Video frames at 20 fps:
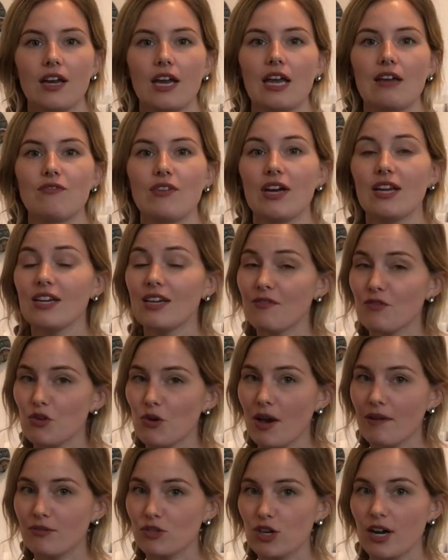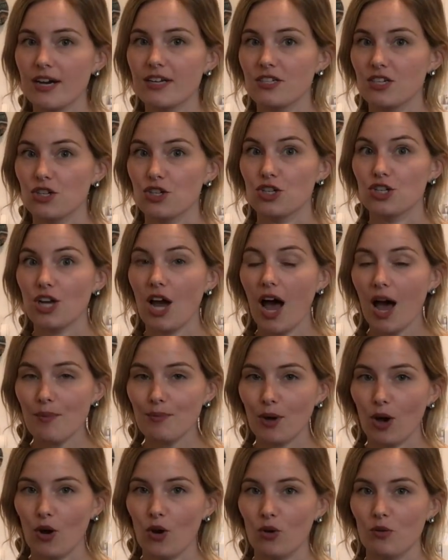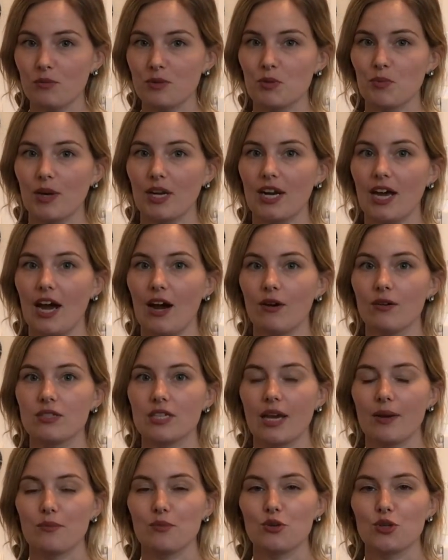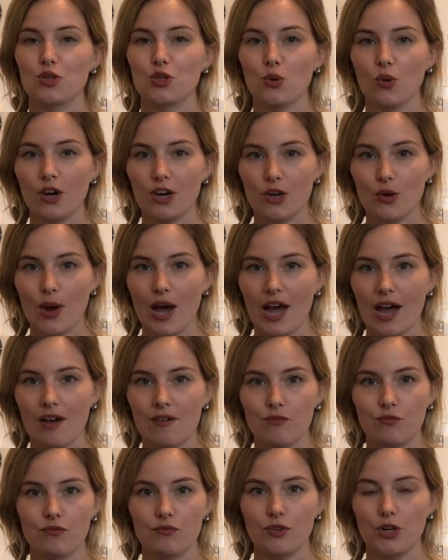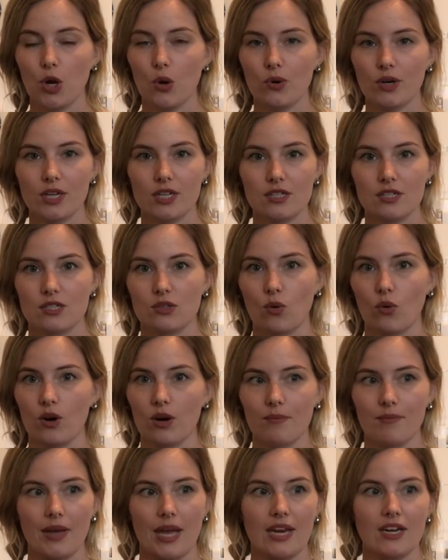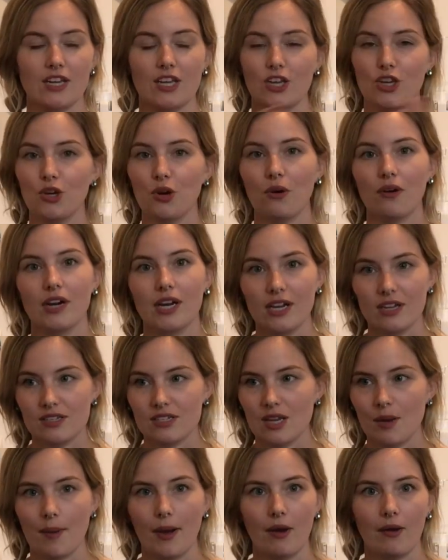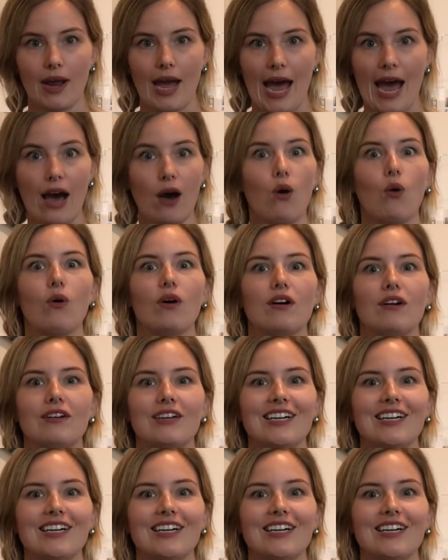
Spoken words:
If any of you have tried to shop a Homespun House, I'm sure you have noticed or been curious about how.